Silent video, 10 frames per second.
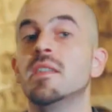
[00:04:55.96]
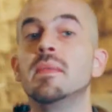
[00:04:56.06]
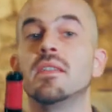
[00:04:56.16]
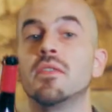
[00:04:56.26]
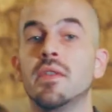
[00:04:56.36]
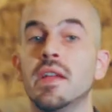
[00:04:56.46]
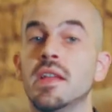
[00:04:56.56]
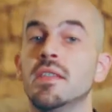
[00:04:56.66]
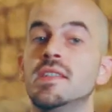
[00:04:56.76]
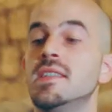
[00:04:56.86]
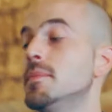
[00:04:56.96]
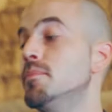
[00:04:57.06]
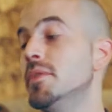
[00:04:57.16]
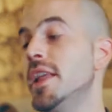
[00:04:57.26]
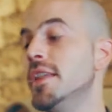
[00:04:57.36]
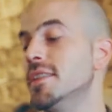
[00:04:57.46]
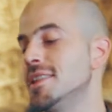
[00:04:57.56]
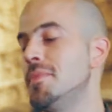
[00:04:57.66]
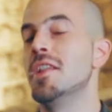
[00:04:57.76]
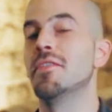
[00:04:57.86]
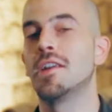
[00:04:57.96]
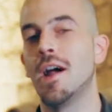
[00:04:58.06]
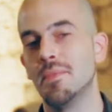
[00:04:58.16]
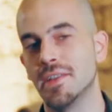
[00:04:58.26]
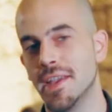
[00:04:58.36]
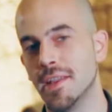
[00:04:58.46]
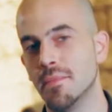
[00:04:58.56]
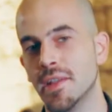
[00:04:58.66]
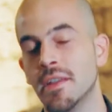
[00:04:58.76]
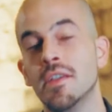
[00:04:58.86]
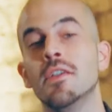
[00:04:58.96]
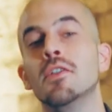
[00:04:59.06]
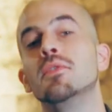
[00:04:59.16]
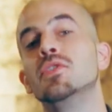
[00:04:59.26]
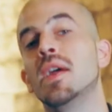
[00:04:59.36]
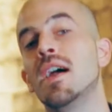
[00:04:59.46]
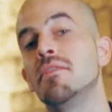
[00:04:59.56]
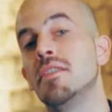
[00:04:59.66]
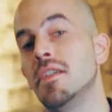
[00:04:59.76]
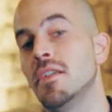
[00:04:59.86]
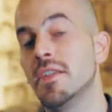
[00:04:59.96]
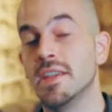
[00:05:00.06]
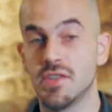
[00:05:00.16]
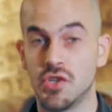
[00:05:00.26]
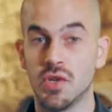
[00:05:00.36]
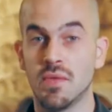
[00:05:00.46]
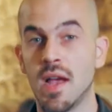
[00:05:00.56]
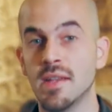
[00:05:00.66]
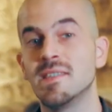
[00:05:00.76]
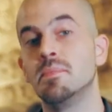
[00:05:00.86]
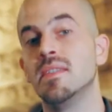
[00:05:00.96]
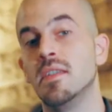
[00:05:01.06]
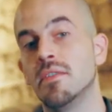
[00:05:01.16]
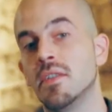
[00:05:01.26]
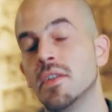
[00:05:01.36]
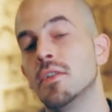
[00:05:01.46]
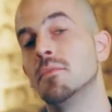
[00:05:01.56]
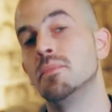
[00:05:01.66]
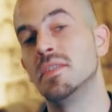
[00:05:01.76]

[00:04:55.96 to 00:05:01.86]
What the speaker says: the Mediterranean. This is a blend. This is a bit of a complicated blend. What you have here is Shiraz, Petit Verdot,